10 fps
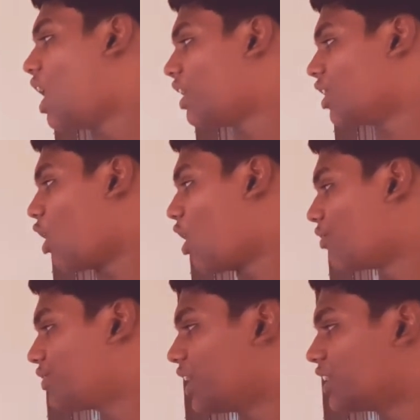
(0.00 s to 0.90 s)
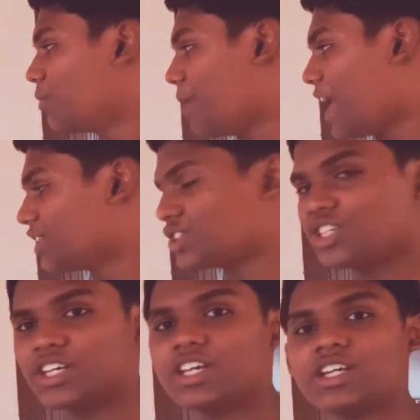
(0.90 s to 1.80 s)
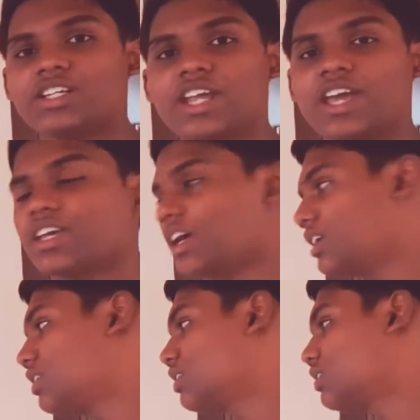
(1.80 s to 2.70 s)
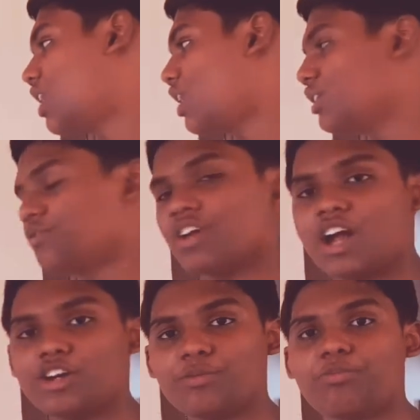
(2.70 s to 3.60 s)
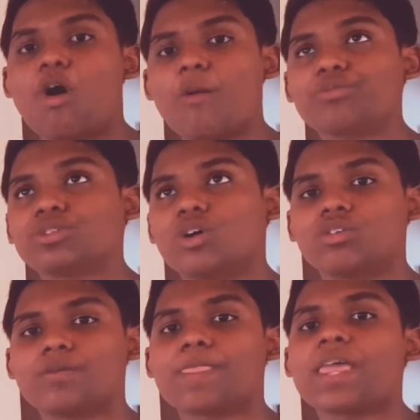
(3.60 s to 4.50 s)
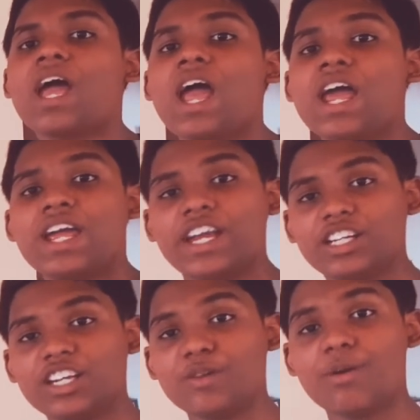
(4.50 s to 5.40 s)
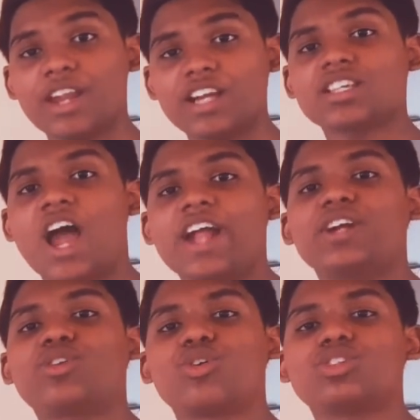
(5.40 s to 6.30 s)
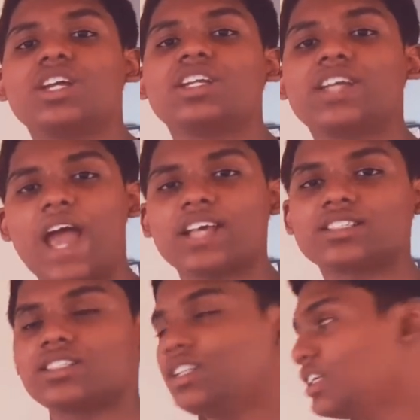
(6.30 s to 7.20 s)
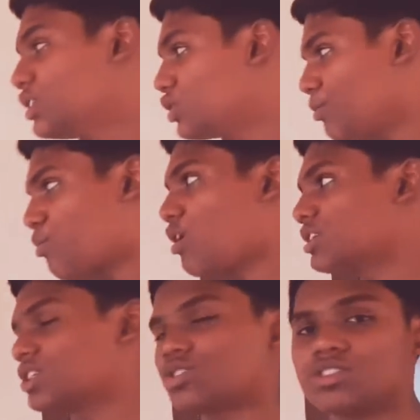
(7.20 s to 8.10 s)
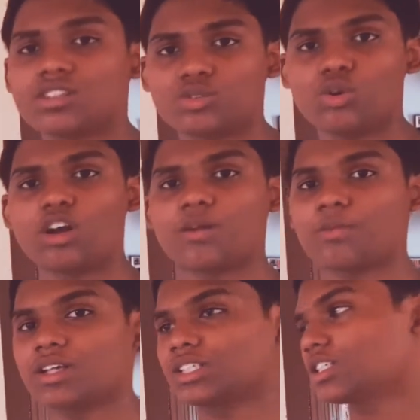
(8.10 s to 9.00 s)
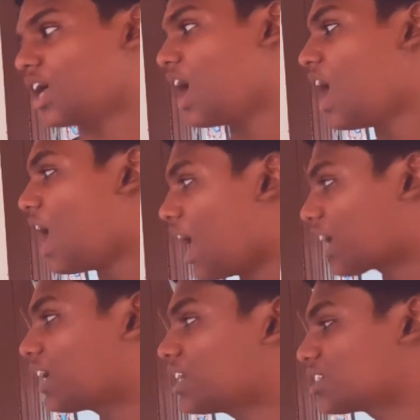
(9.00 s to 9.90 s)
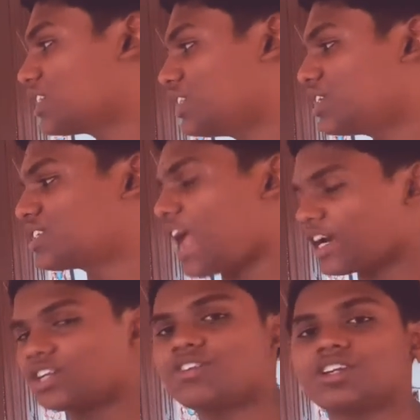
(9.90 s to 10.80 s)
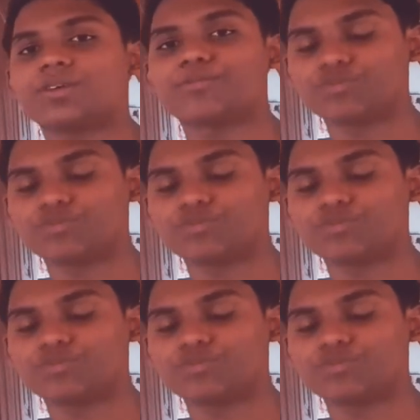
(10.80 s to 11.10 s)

And after the matchstick is taken and we had a pop sound, it liberates hydrogen gas. This is a process, this is a total process occurs in this activity.